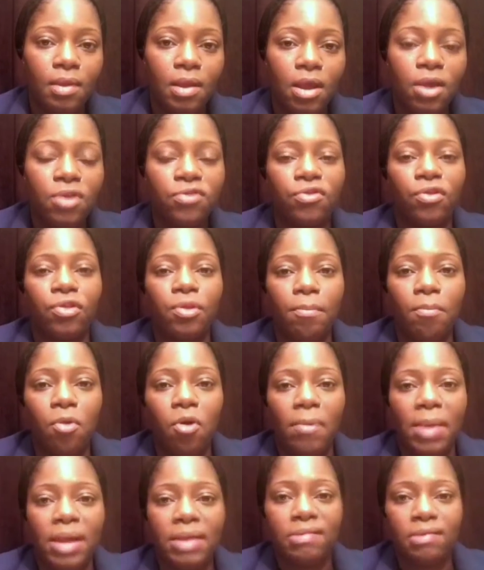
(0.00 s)
So the
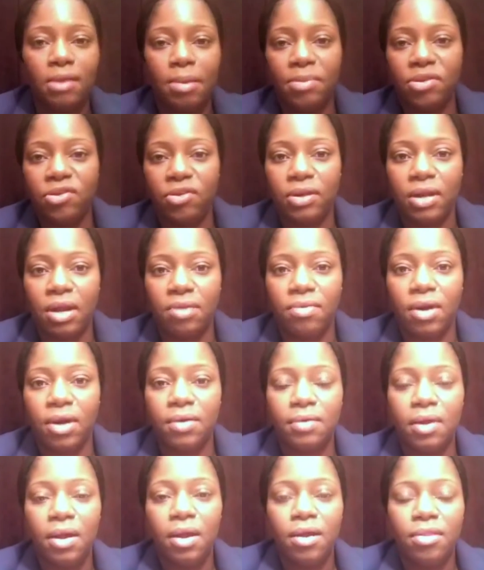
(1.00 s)
moment, let me turn that
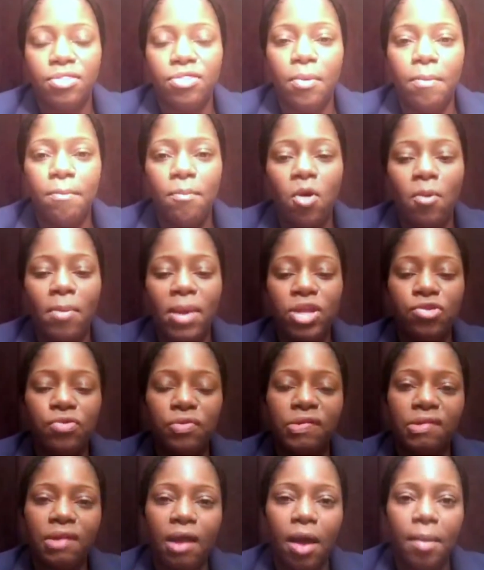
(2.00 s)
around, the moment you
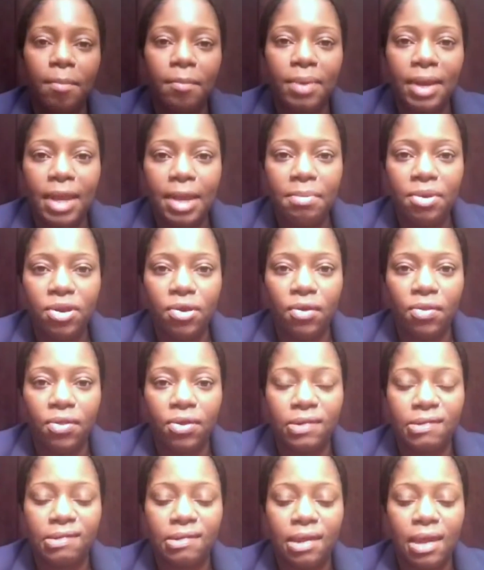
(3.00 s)
start blaming
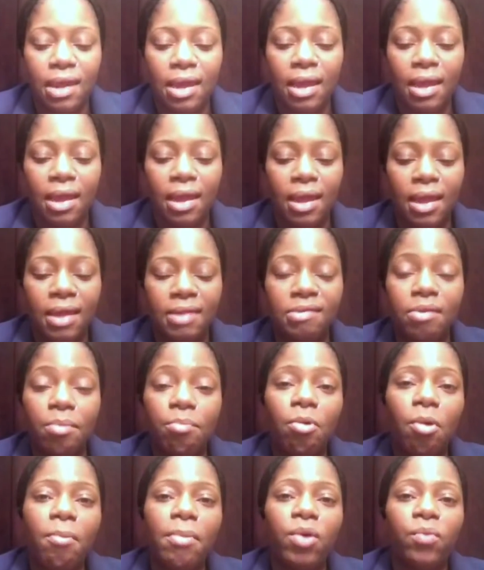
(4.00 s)
others is the
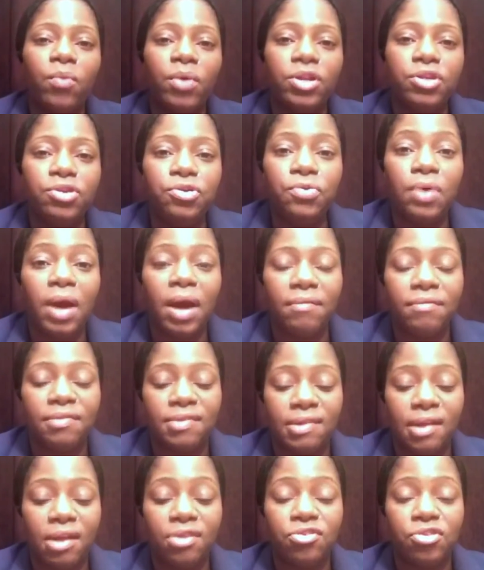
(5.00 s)
moment when you have
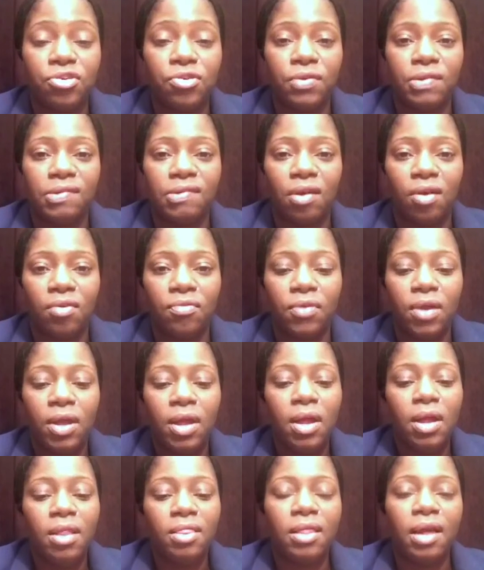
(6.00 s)
said to yourself
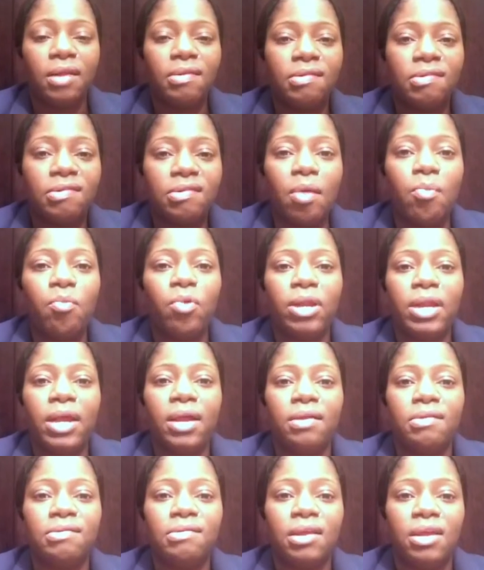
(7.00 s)
that someone
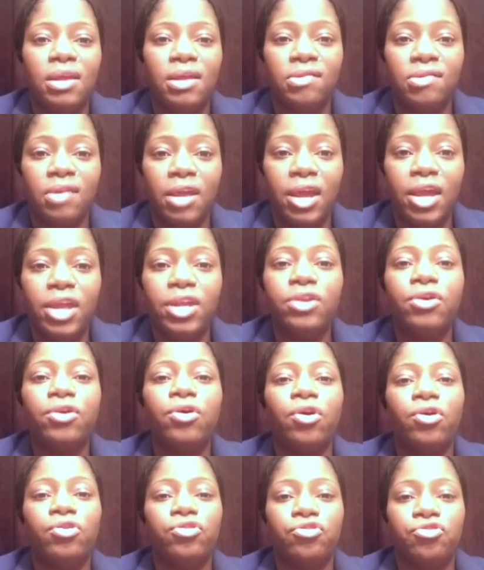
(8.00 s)
else is in
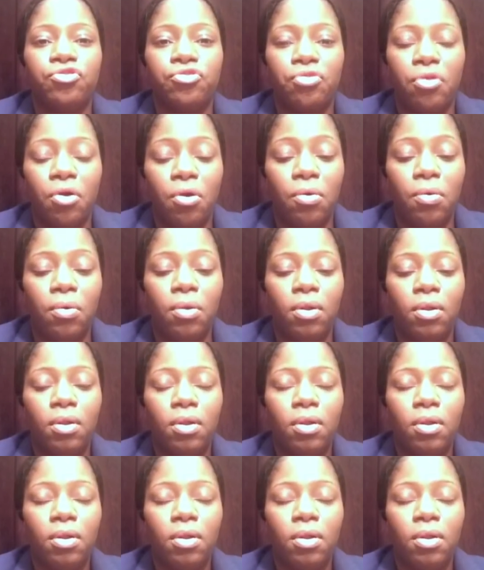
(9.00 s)
control